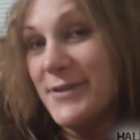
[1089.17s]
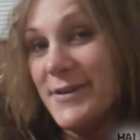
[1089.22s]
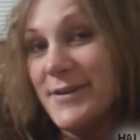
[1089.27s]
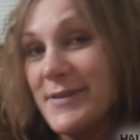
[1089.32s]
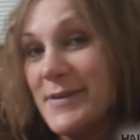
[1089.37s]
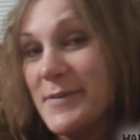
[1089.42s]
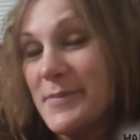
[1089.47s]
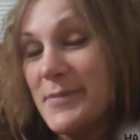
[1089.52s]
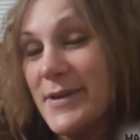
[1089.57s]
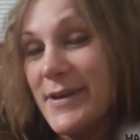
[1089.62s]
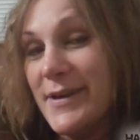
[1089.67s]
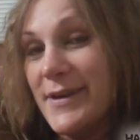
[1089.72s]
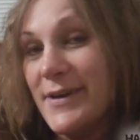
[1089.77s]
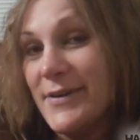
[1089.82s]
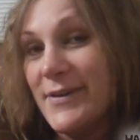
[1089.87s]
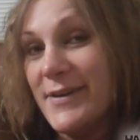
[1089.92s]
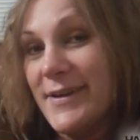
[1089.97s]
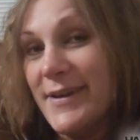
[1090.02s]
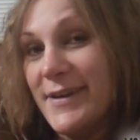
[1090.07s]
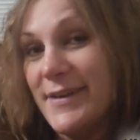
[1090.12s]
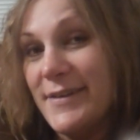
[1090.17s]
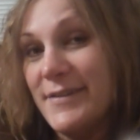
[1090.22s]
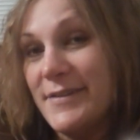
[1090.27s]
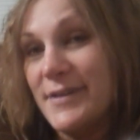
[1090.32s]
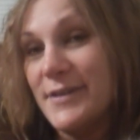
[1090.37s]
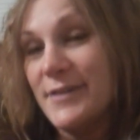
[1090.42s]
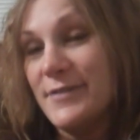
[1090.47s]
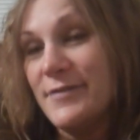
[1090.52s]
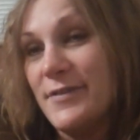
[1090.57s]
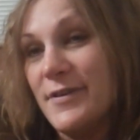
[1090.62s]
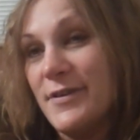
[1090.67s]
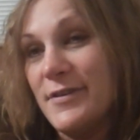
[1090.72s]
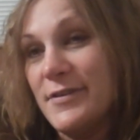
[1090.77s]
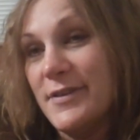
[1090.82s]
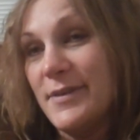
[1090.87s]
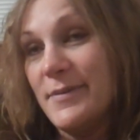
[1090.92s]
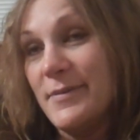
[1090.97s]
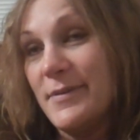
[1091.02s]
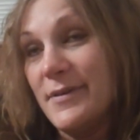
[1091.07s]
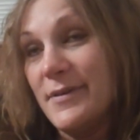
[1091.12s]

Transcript: you because I'm like, okay, he's gonna fall asleep.